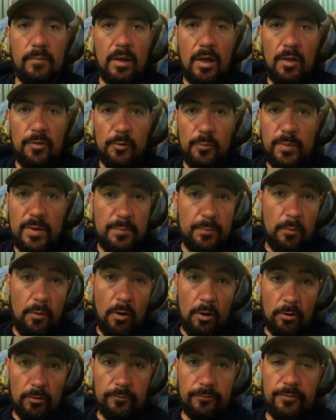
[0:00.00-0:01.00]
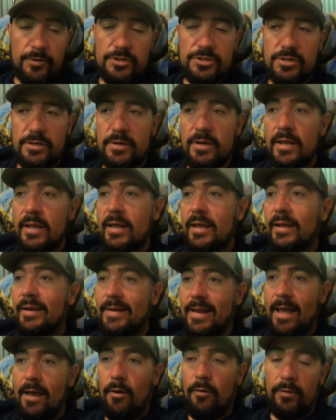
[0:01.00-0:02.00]
other people aren't fishing.
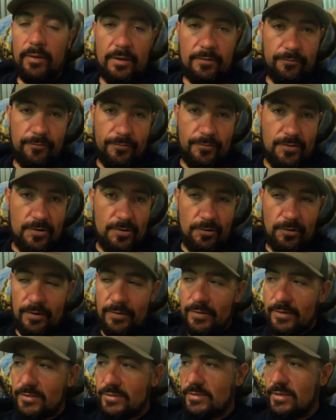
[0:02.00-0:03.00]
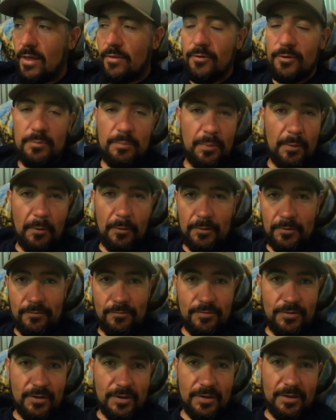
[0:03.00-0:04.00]
Now, if you're in the southern part
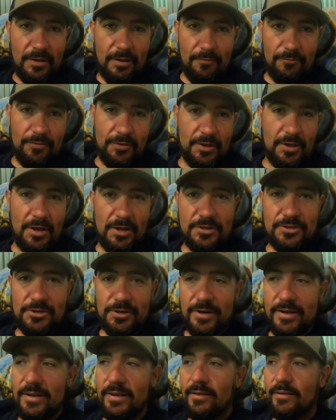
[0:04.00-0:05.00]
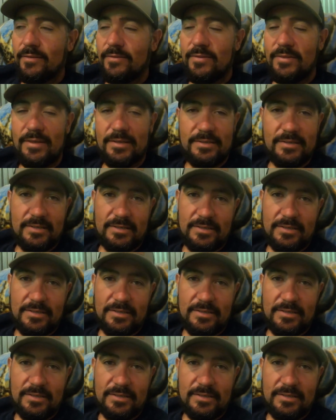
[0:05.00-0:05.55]
of the country, this